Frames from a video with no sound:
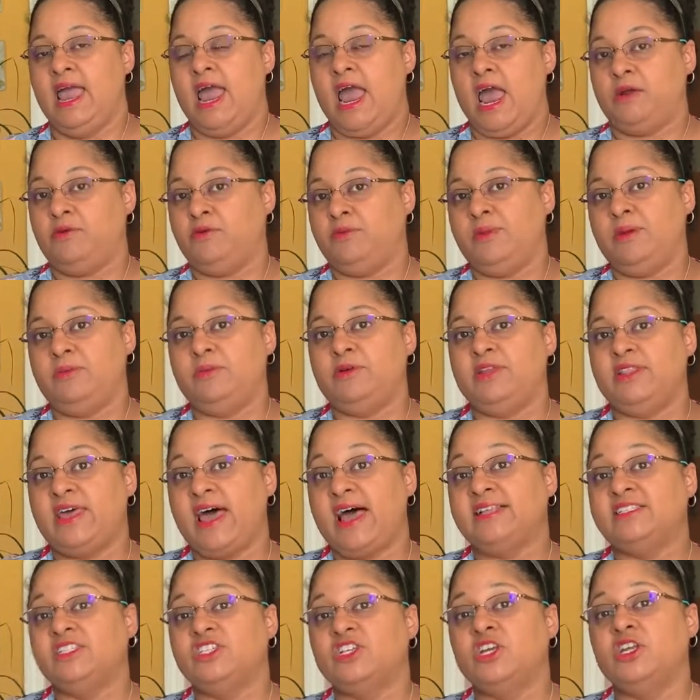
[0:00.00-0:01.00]
And remember,
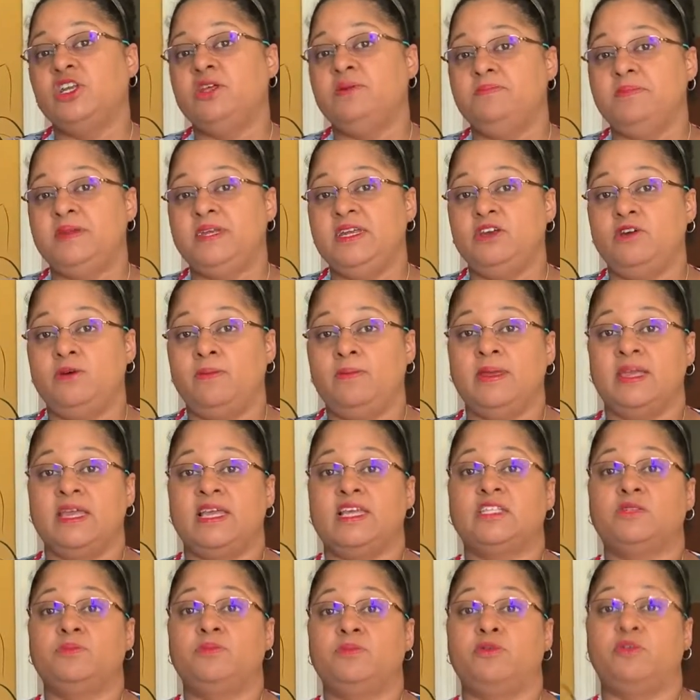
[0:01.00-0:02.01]
that's going to be your
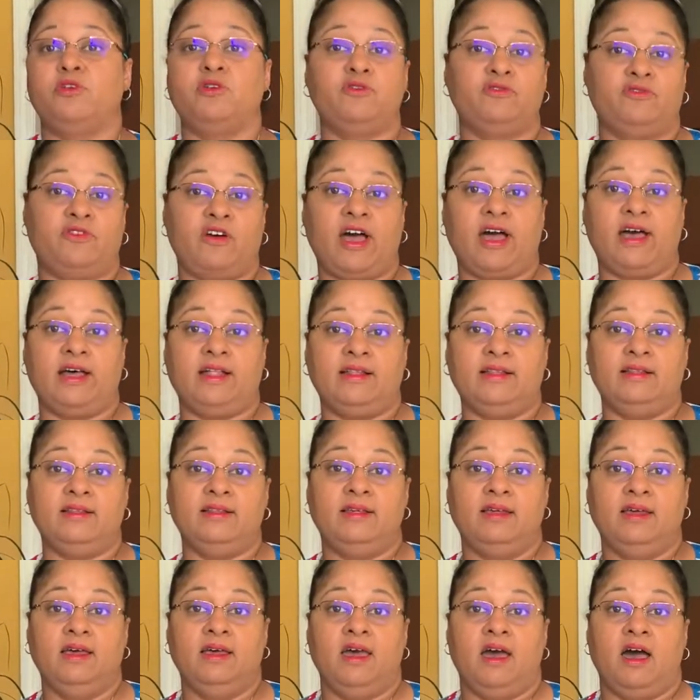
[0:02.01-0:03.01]
biggest profile
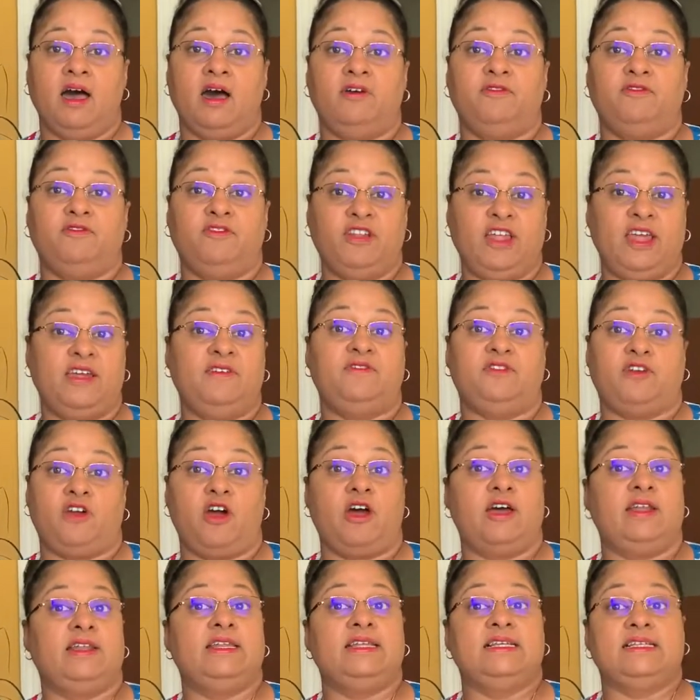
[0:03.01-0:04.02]
of flavor
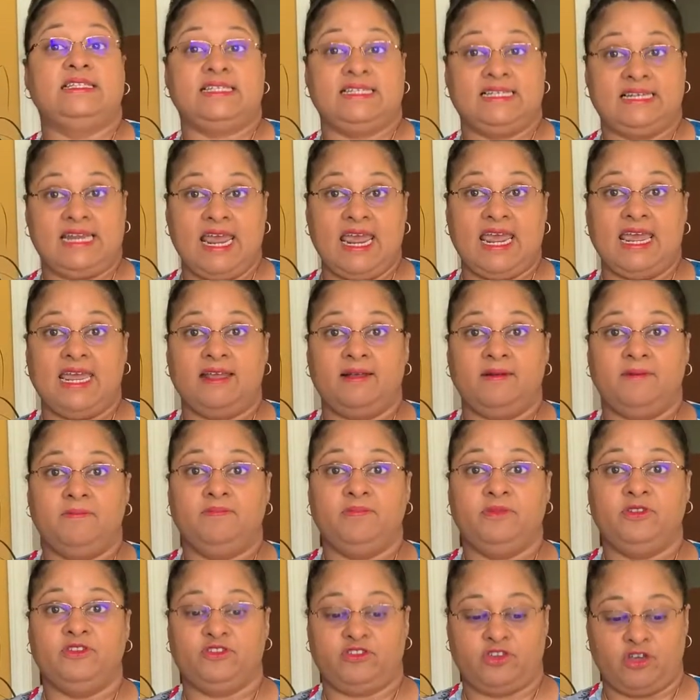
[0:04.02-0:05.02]
on this steak.
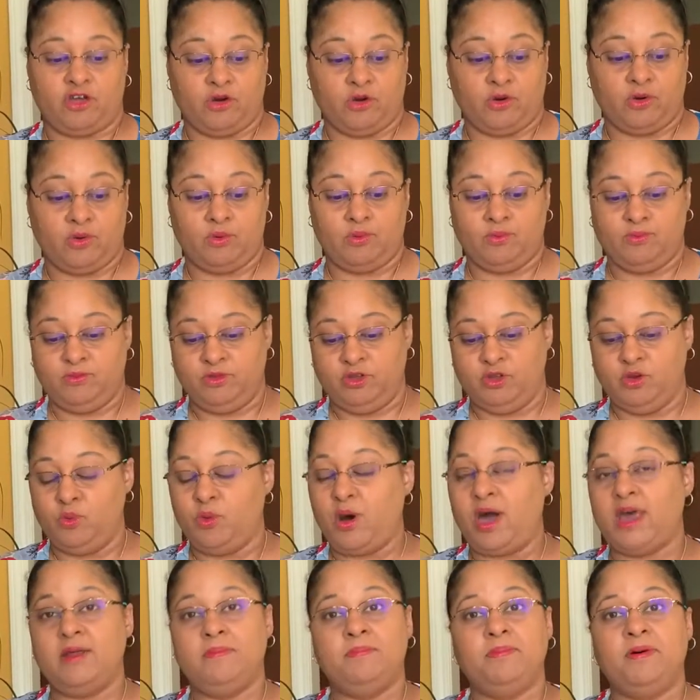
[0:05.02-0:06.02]
So you
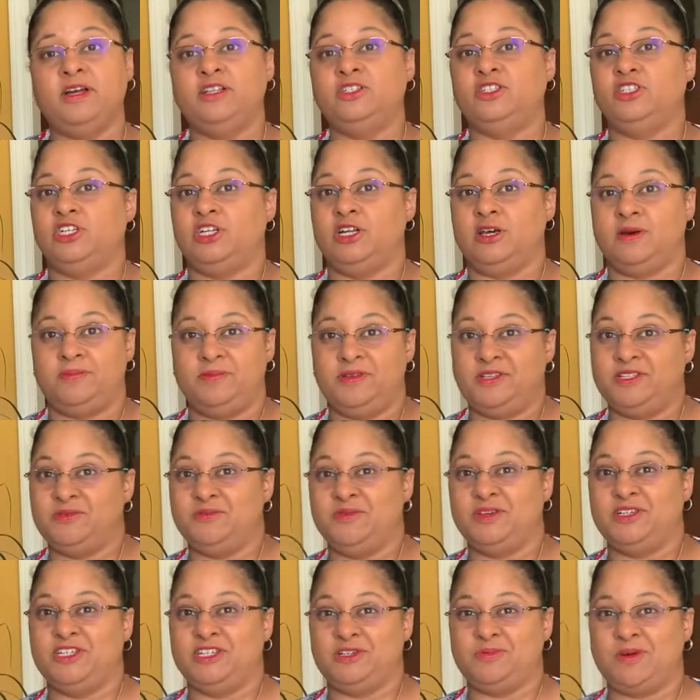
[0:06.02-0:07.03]
want to punch it up as
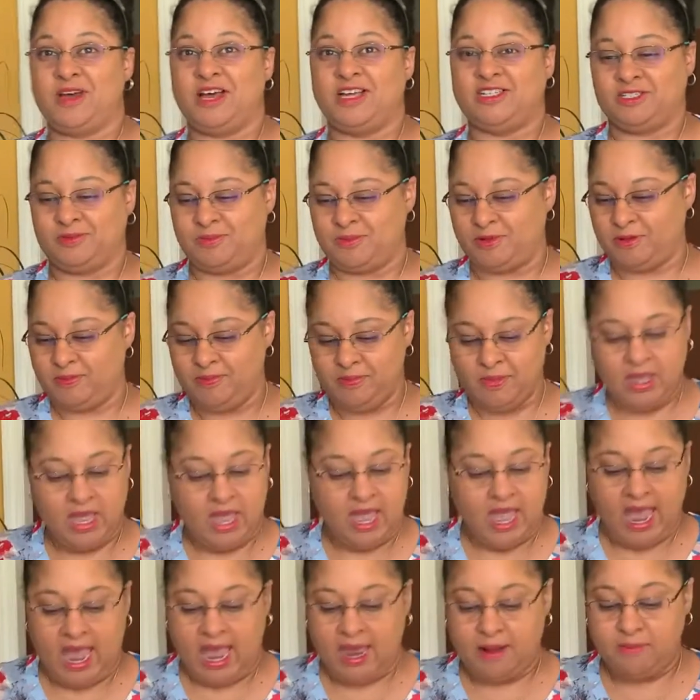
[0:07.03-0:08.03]
much as possible.
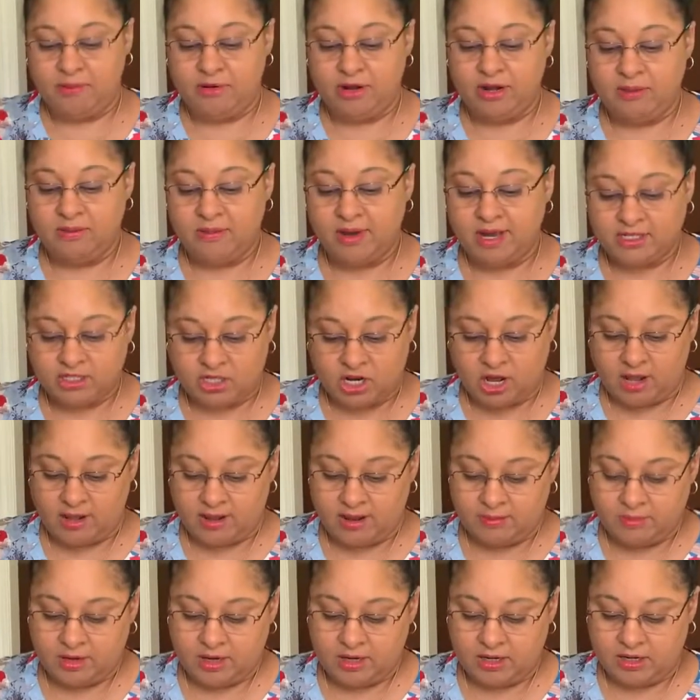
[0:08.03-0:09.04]
And pretty much all
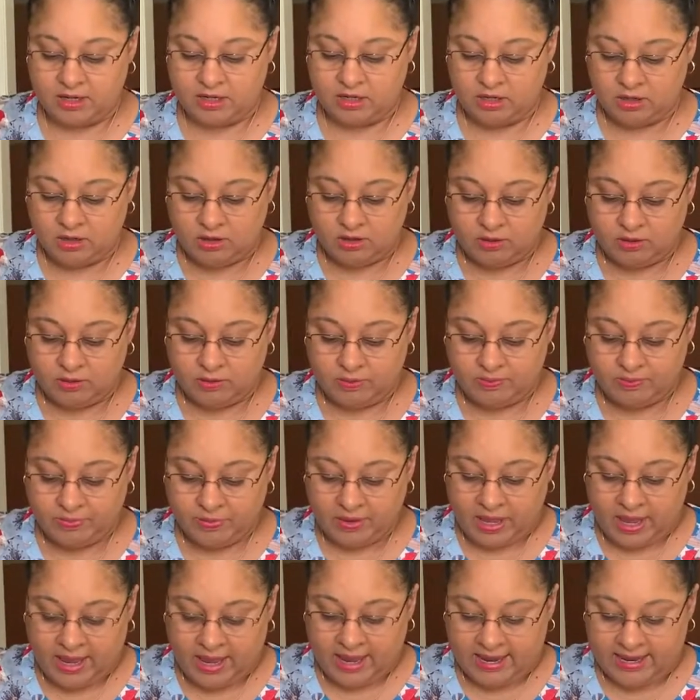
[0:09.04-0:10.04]
I'm going to do
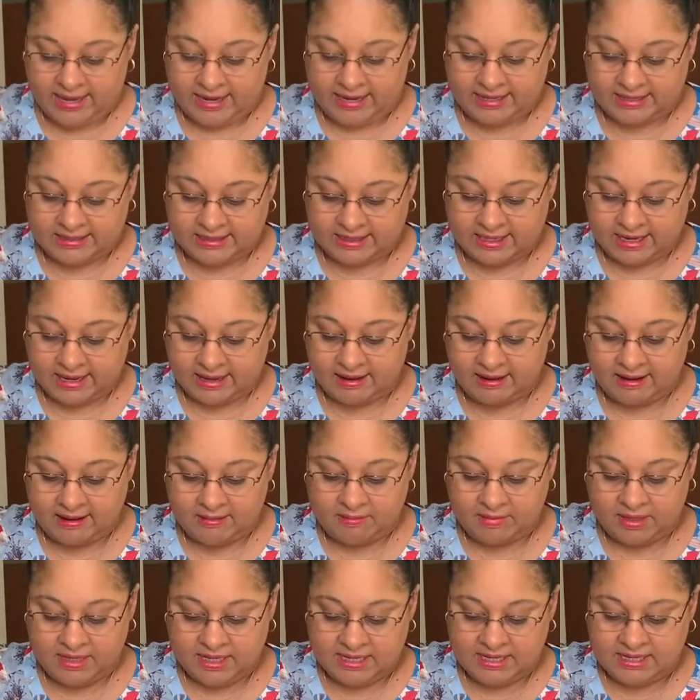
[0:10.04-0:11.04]
is cut
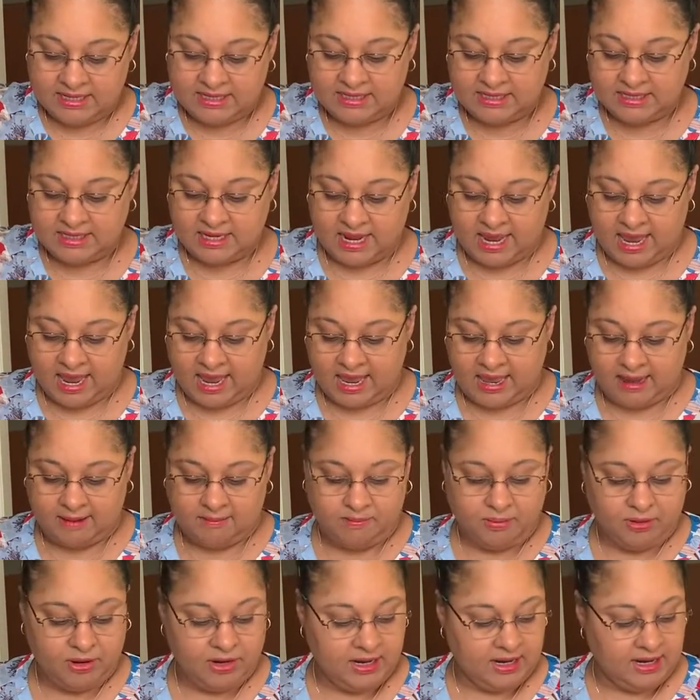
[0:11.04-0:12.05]
up these and
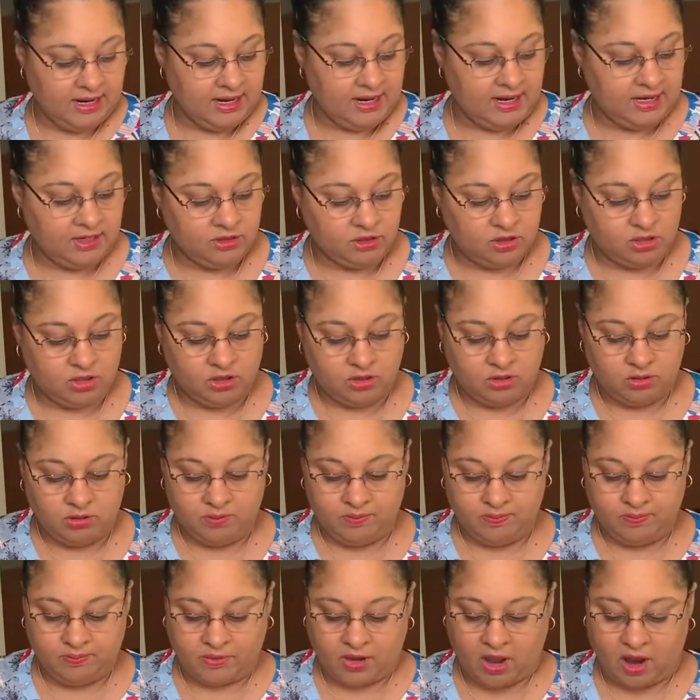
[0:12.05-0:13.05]
put it
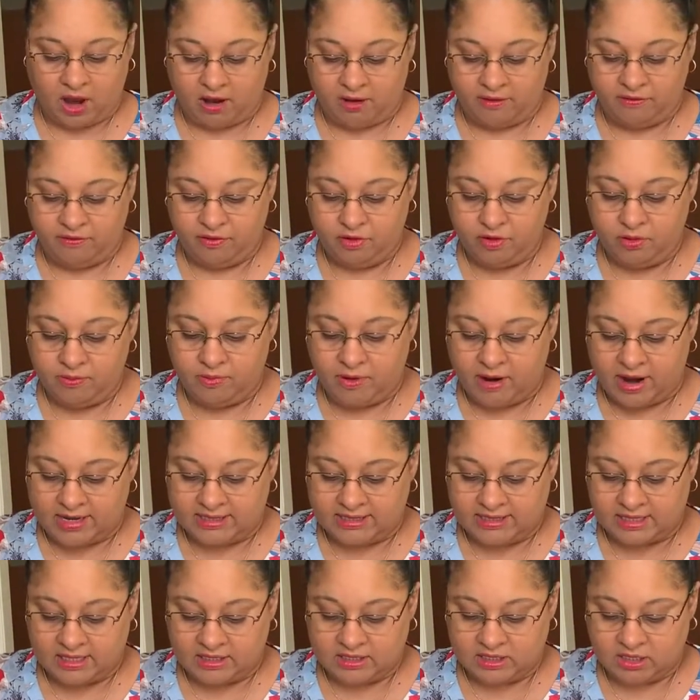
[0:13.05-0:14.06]
into our food
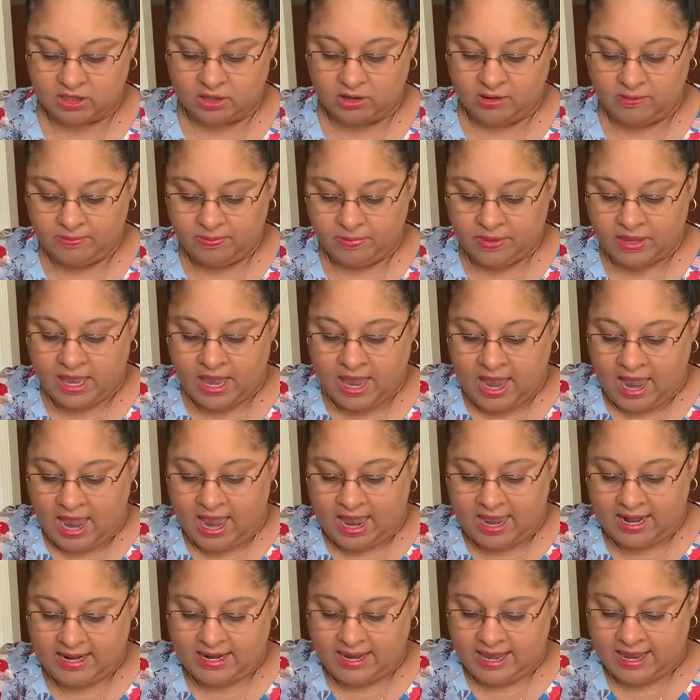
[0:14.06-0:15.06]
processor
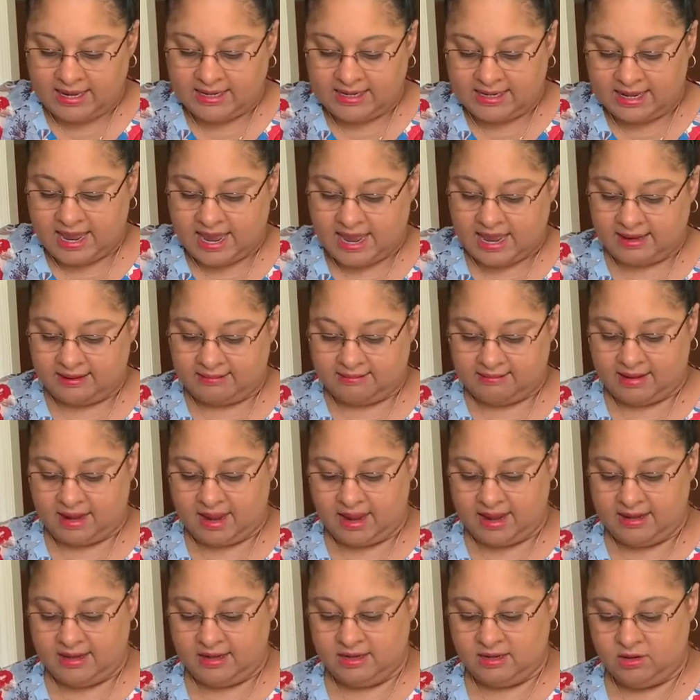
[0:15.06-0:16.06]
and let that
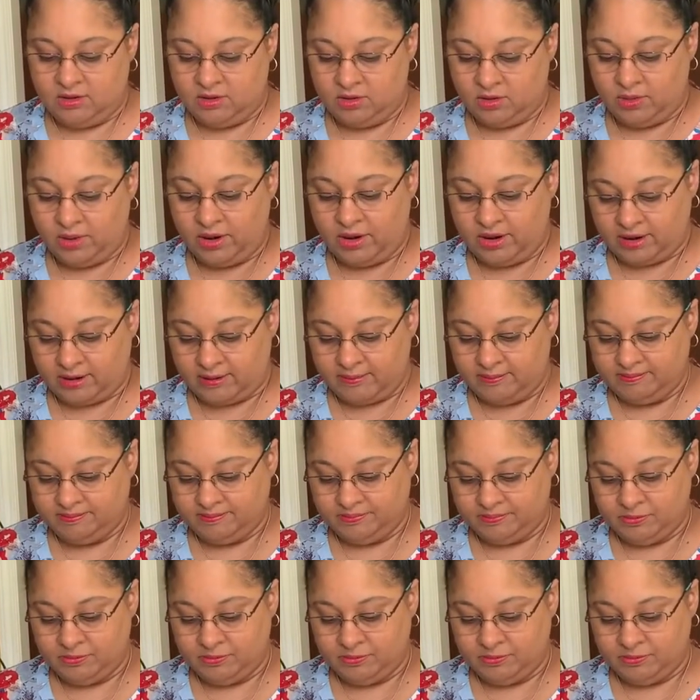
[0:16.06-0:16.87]
kind of do the work.